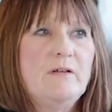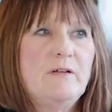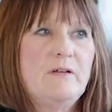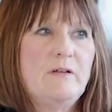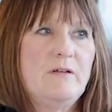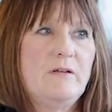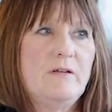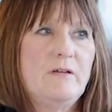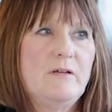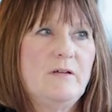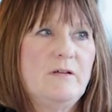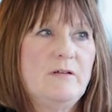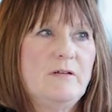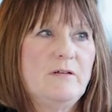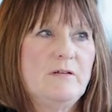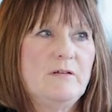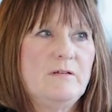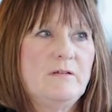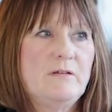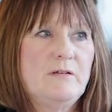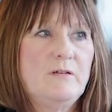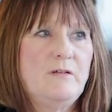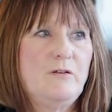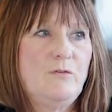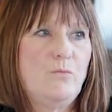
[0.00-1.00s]

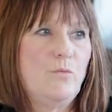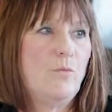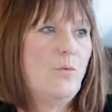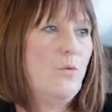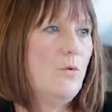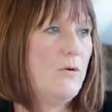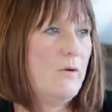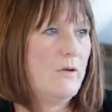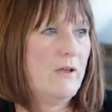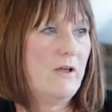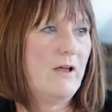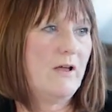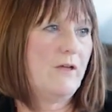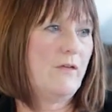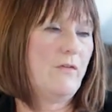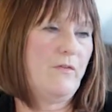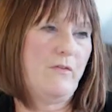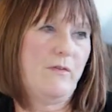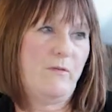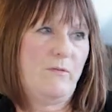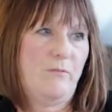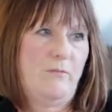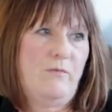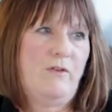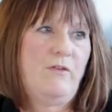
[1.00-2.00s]
and you'd walk, like
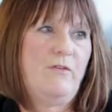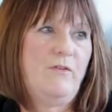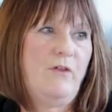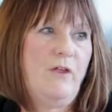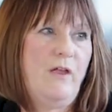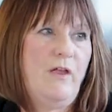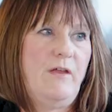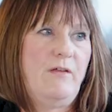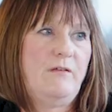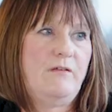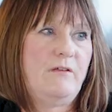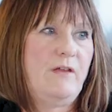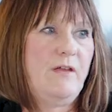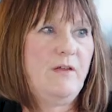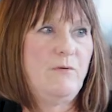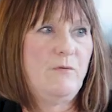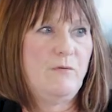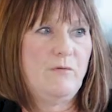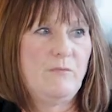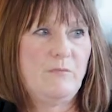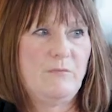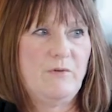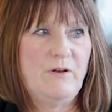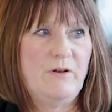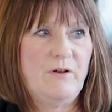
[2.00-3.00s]
in the A-Day,
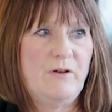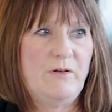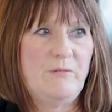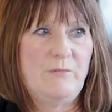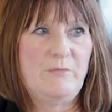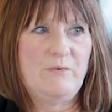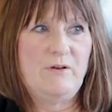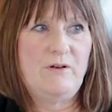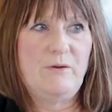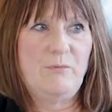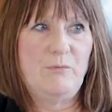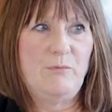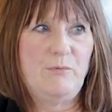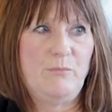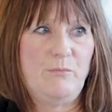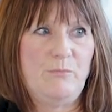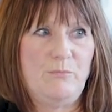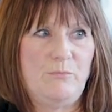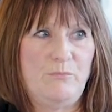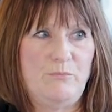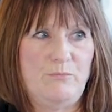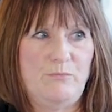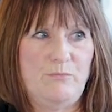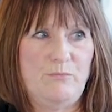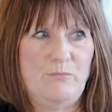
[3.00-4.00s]
when
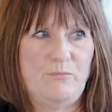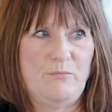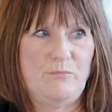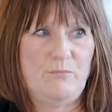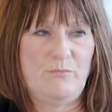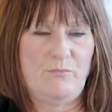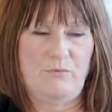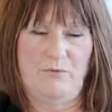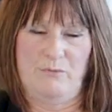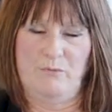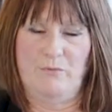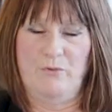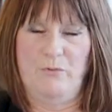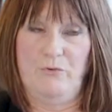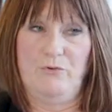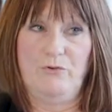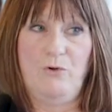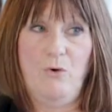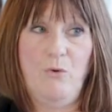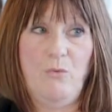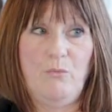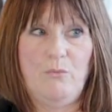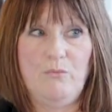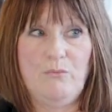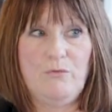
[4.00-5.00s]
we were at
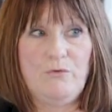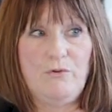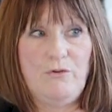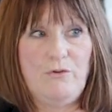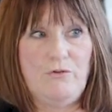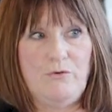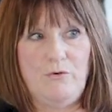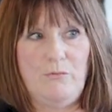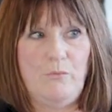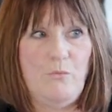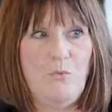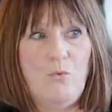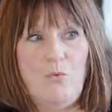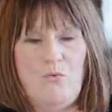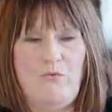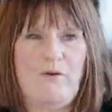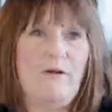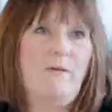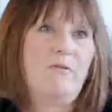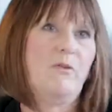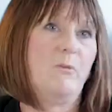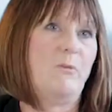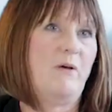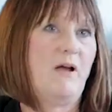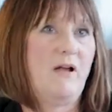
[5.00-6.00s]
Dalton's, you could walk
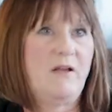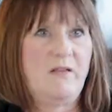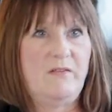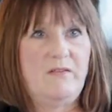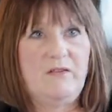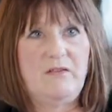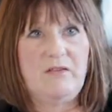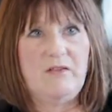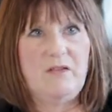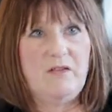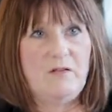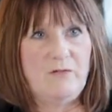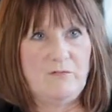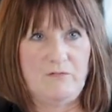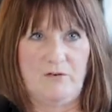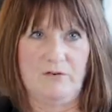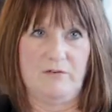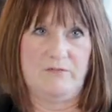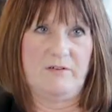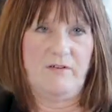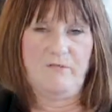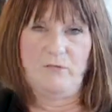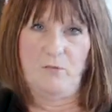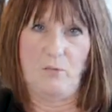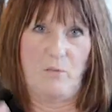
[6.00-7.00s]
round the back of the kiln, you
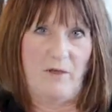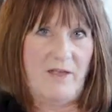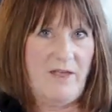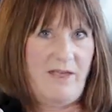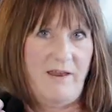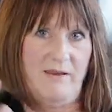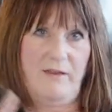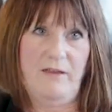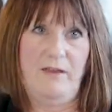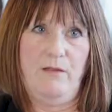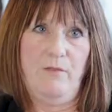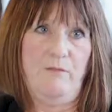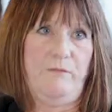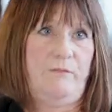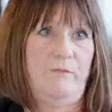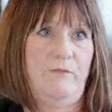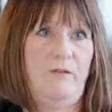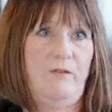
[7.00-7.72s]
didn't have to wear ear